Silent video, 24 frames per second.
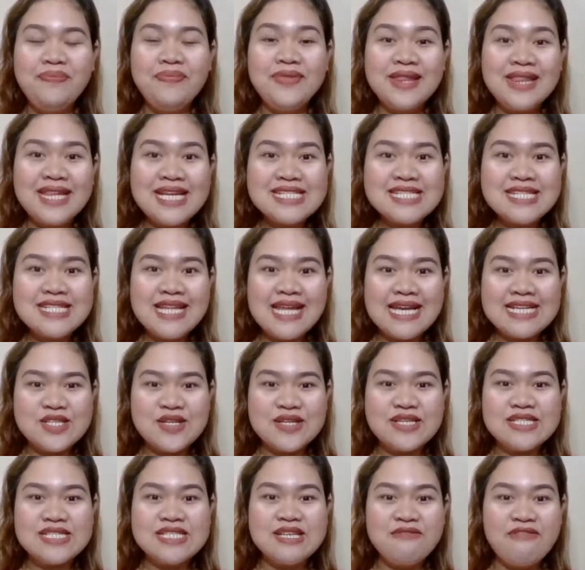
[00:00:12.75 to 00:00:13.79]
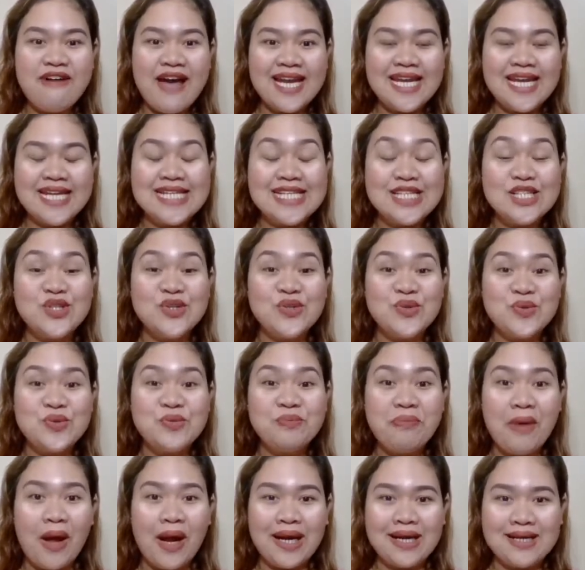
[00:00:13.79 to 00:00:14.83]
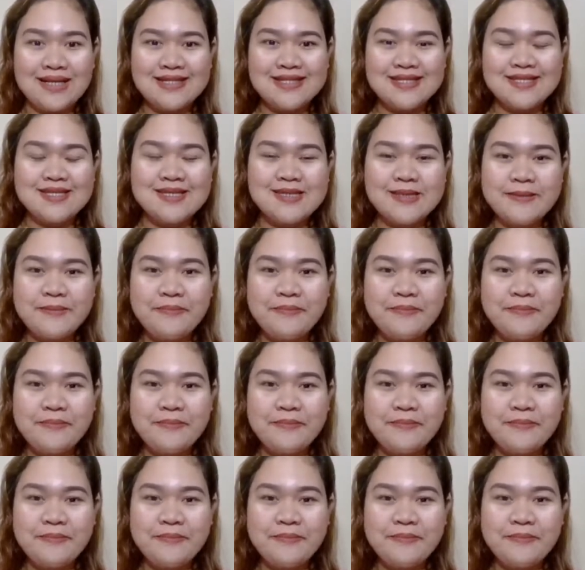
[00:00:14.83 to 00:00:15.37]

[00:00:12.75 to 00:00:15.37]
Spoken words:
This lesson is divided into two parts.